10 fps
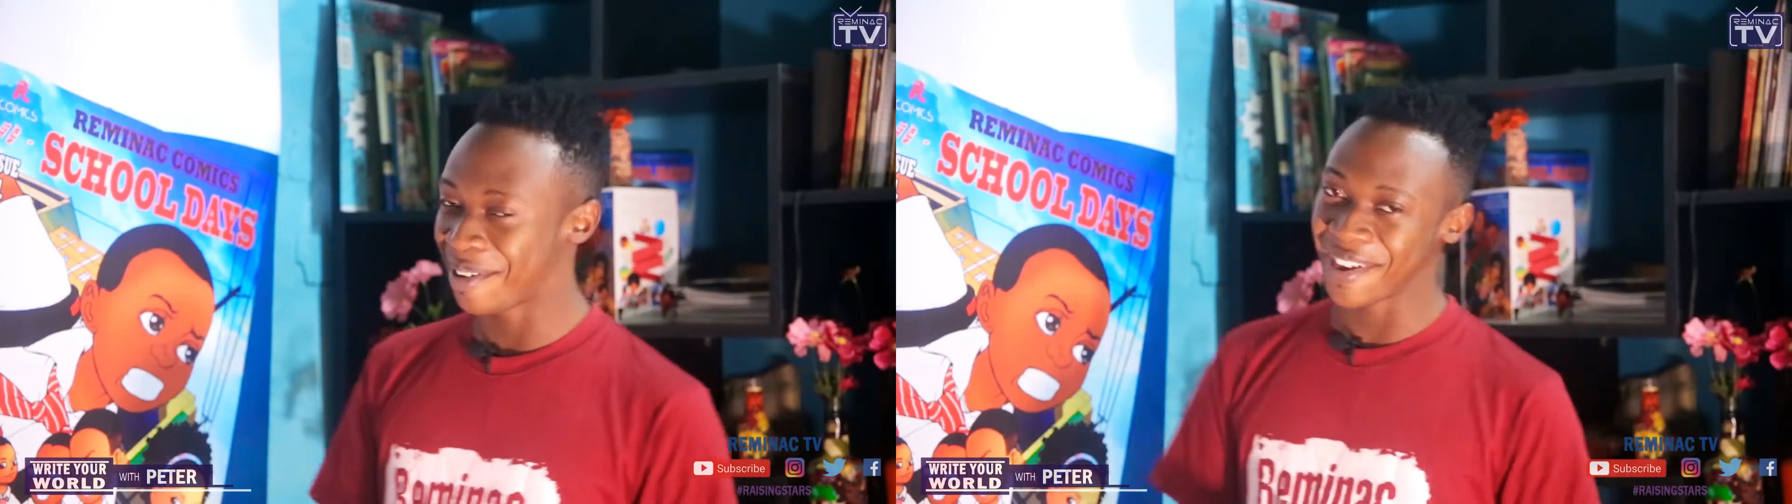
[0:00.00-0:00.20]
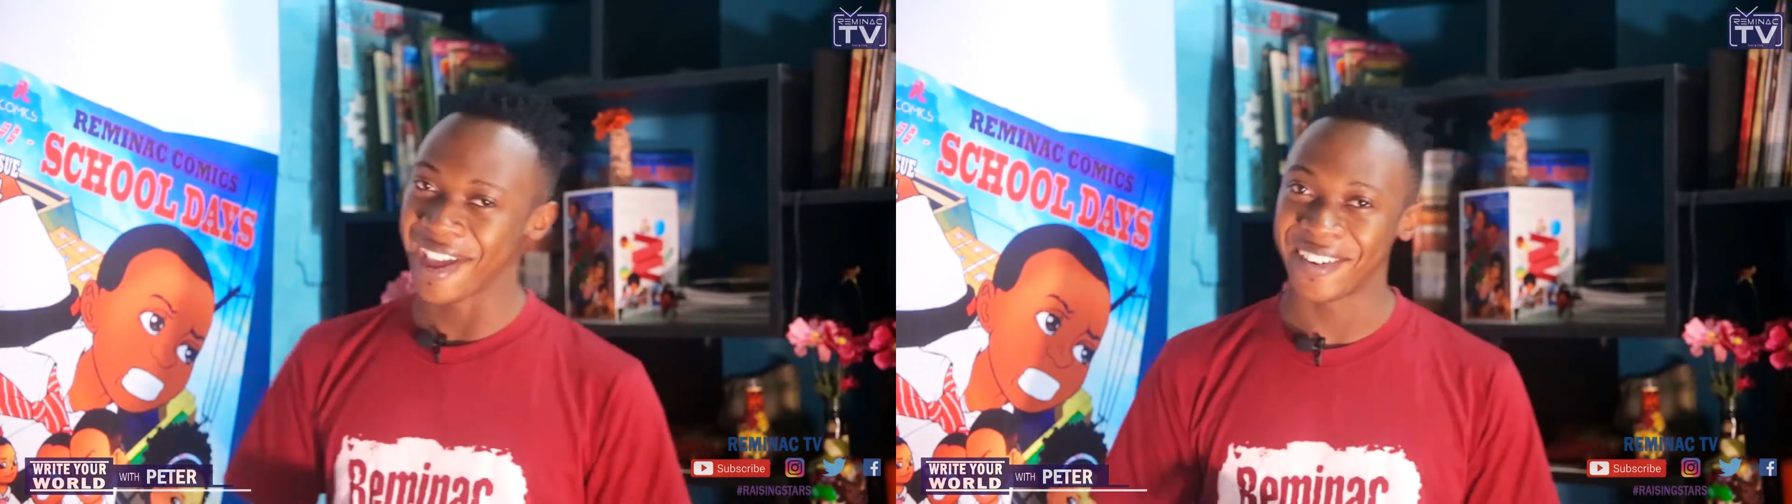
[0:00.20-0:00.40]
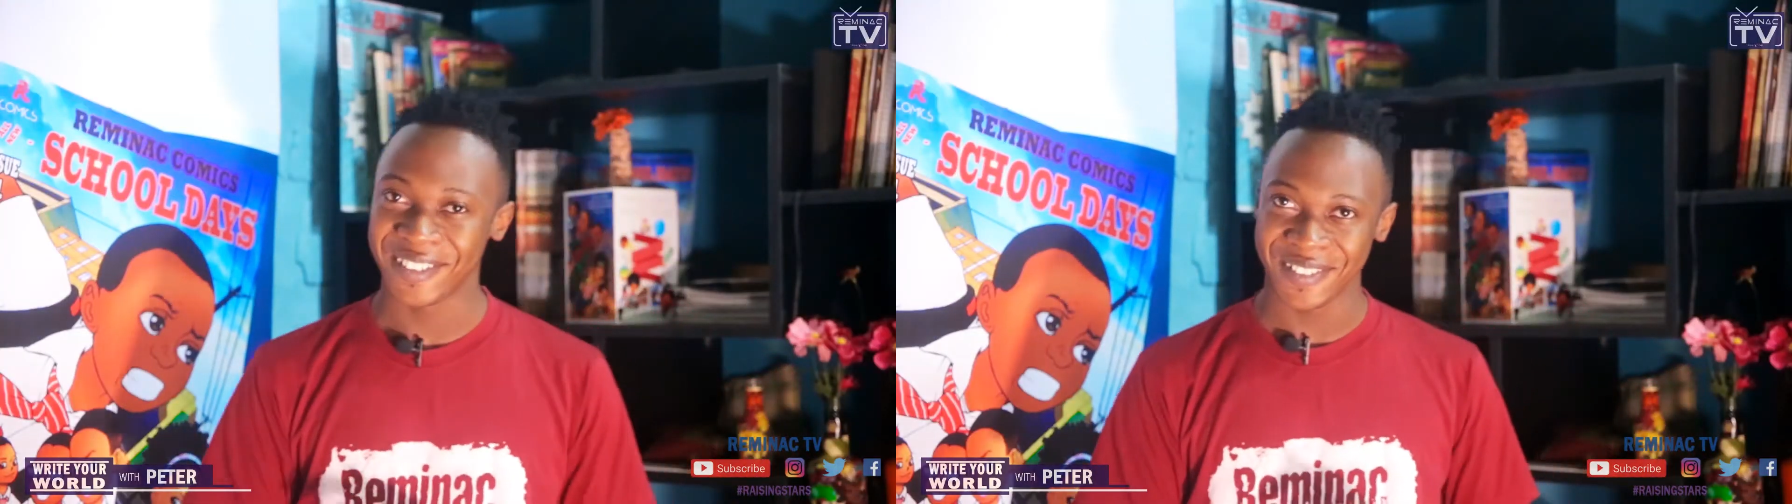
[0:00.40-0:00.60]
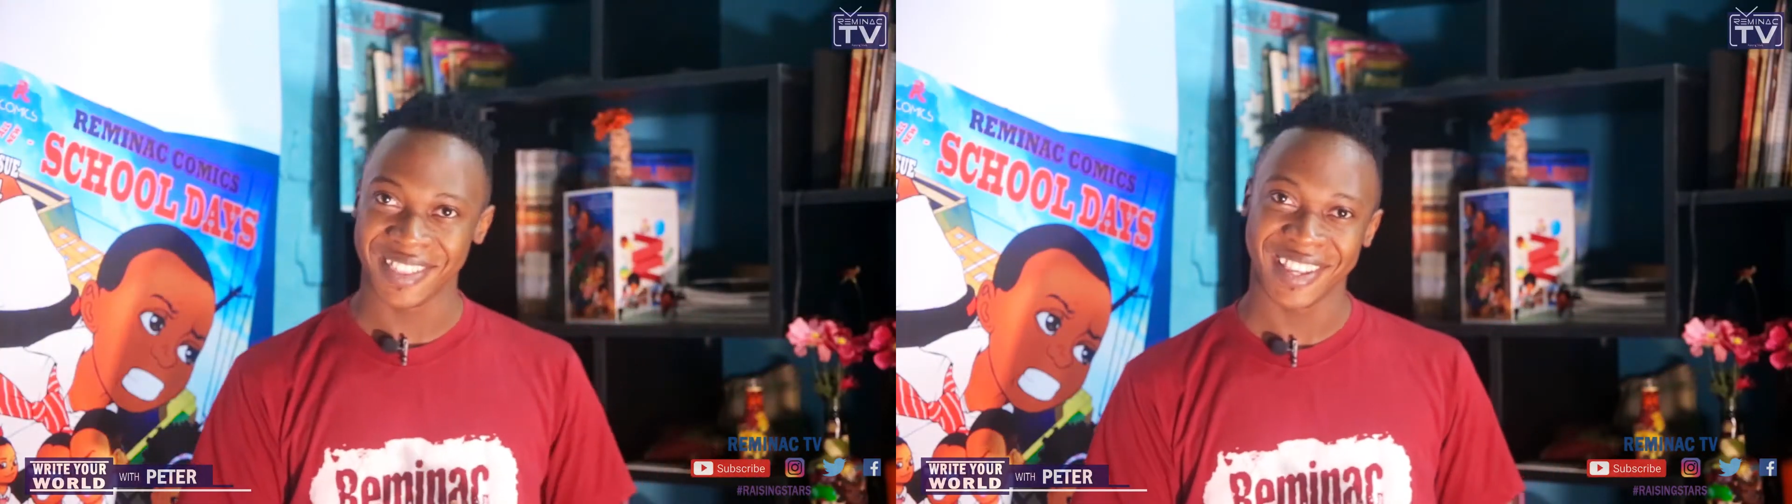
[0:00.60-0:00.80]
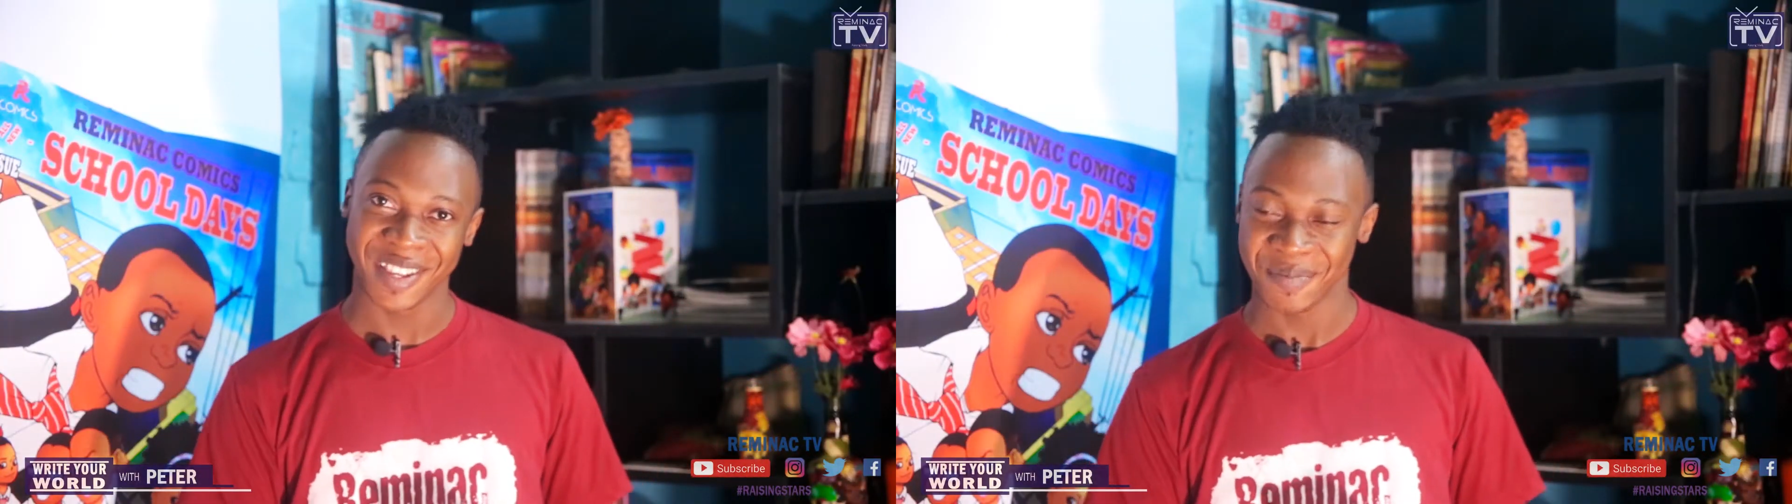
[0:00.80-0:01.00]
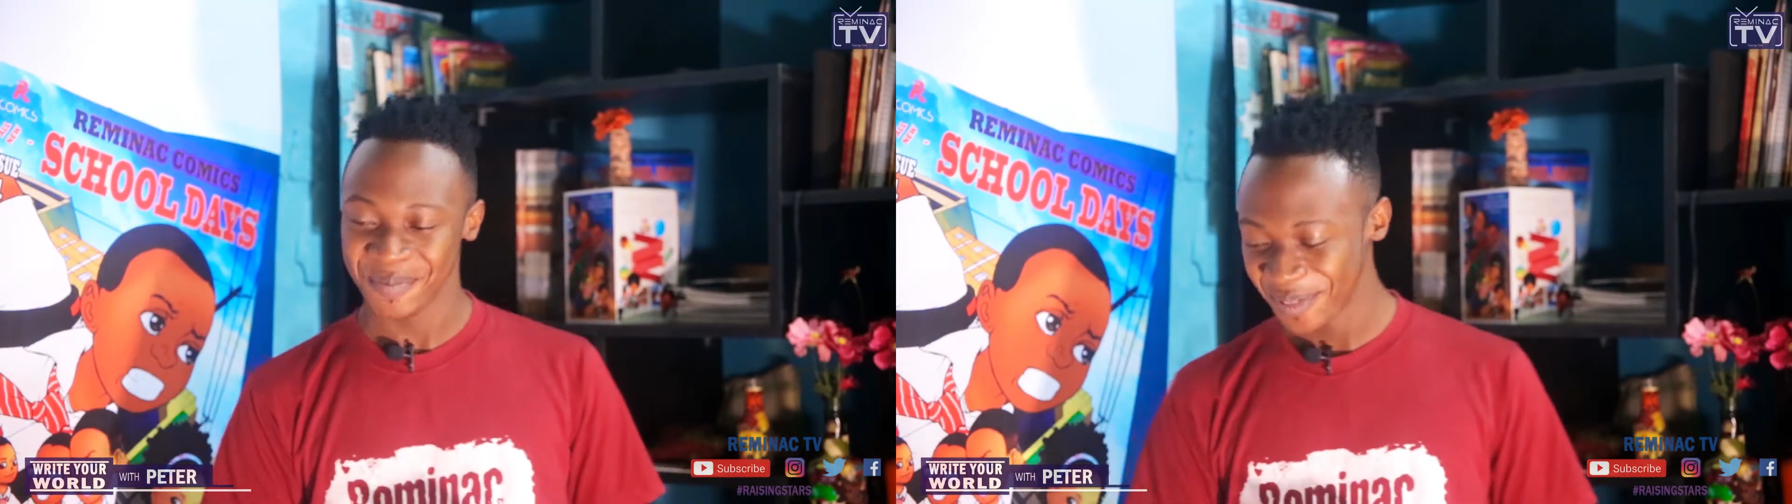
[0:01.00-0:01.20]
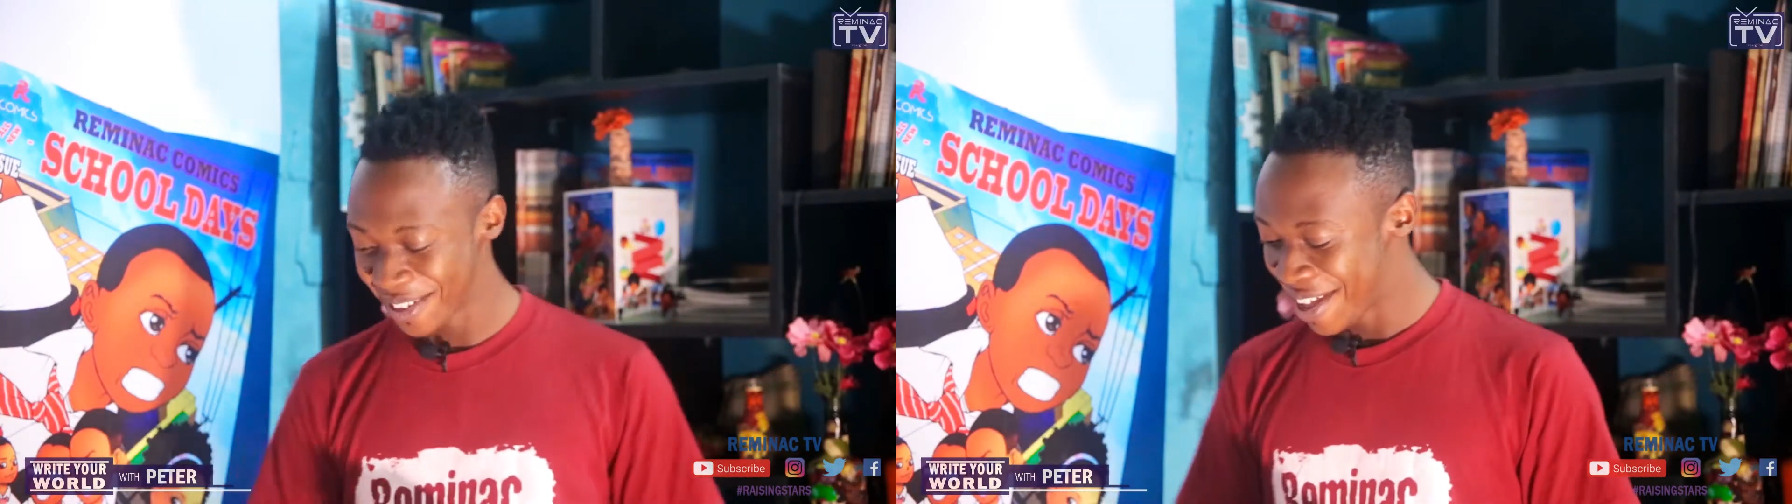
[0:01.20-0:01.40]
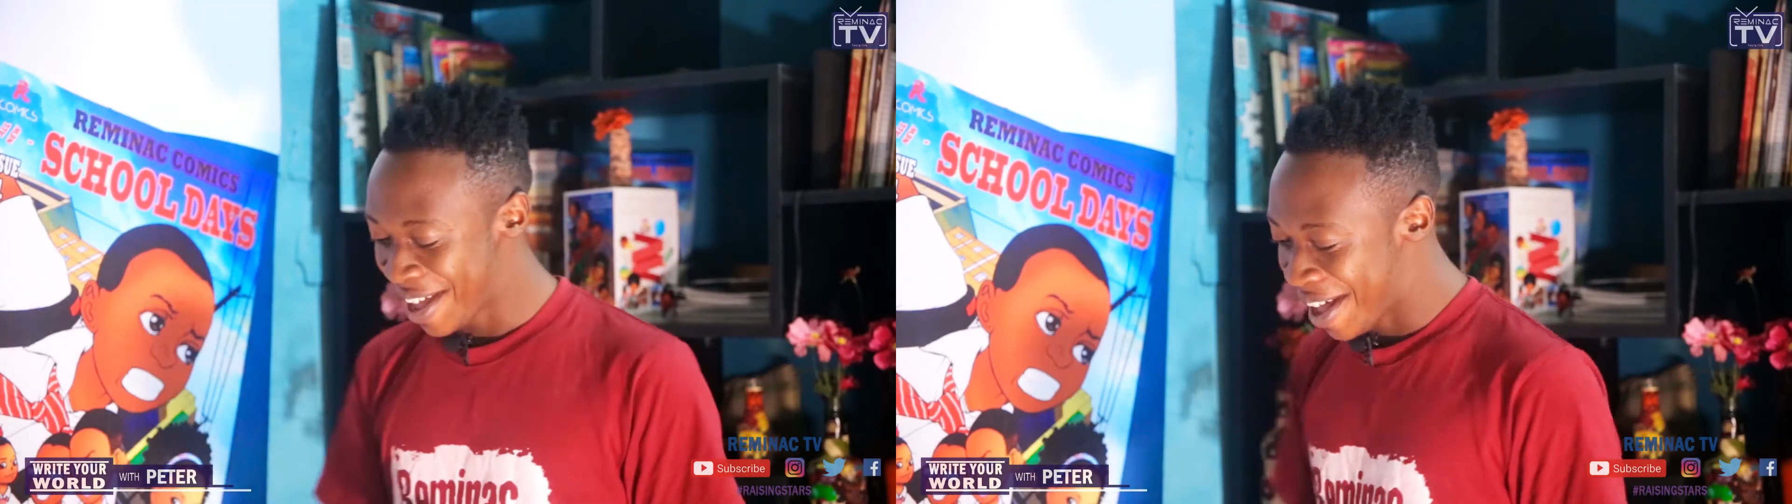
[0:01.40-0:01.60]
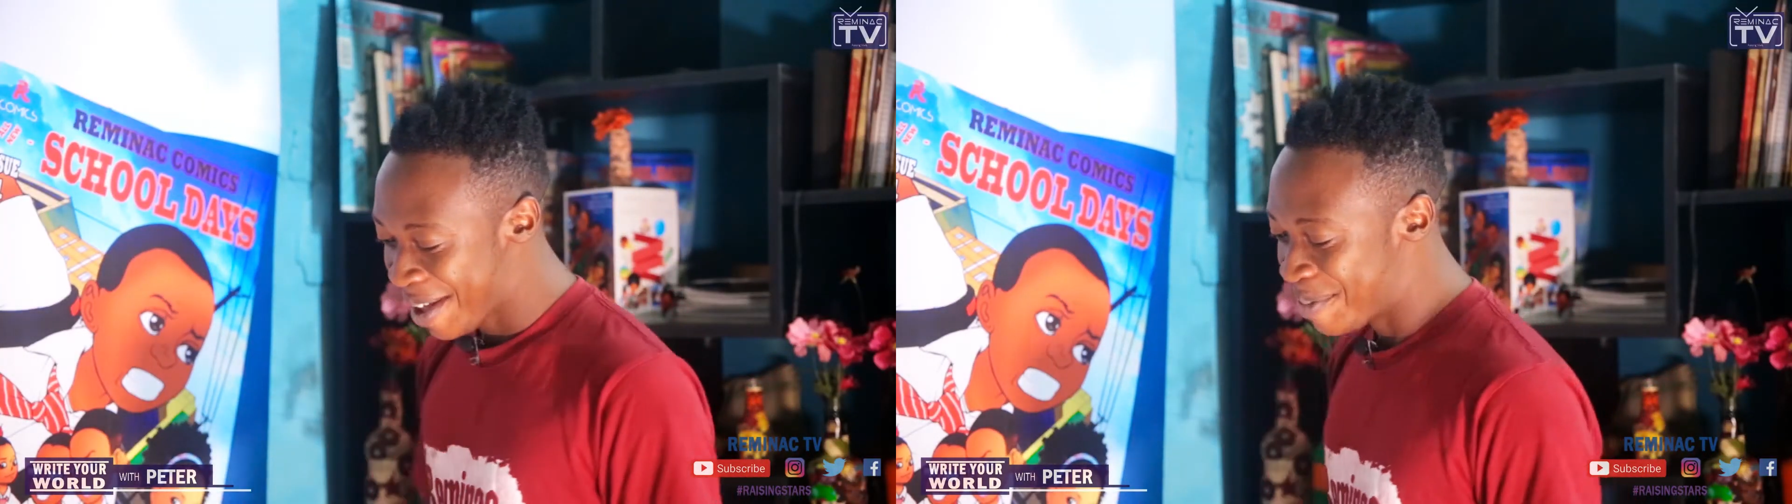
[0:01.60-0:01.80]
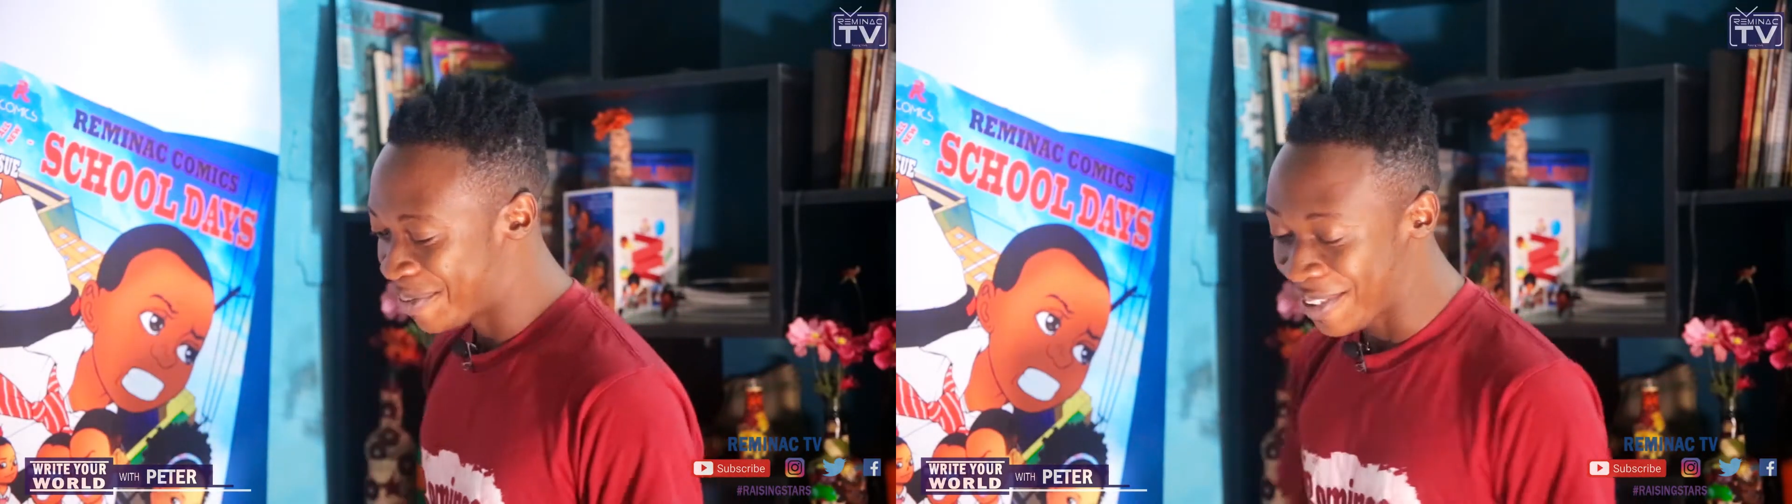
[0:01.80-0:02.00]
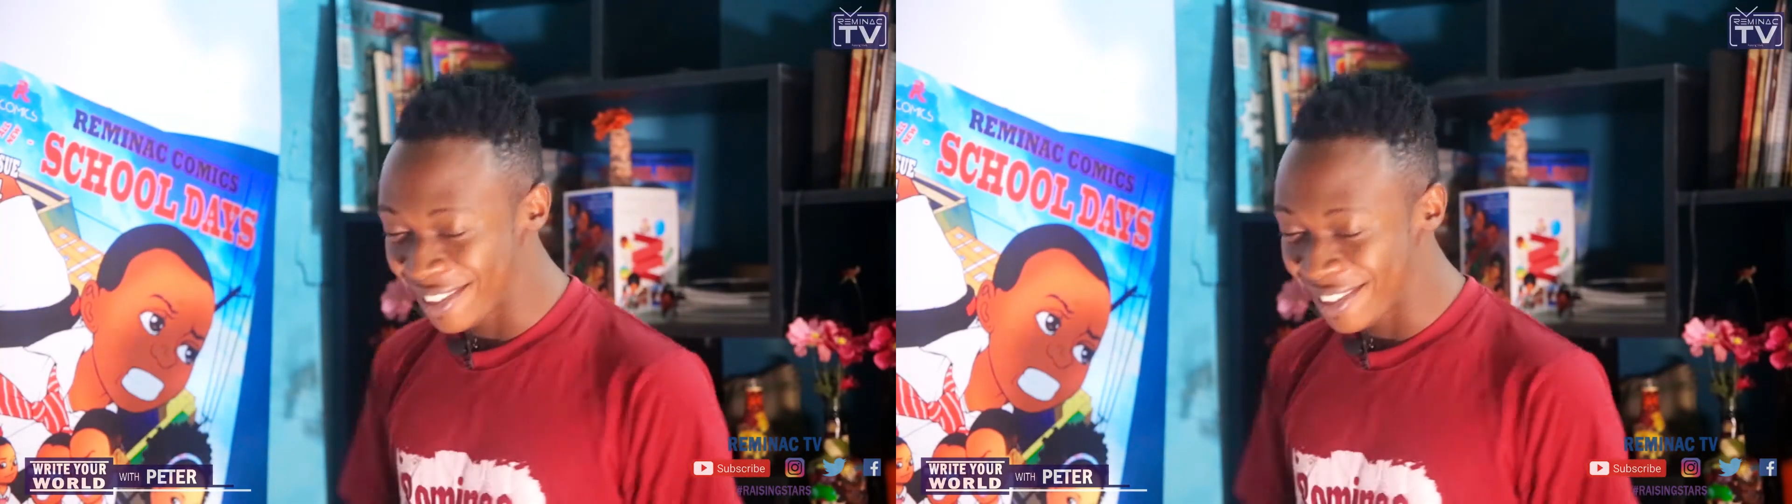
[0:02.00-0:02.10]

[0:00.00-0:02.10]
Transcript: I agree with him before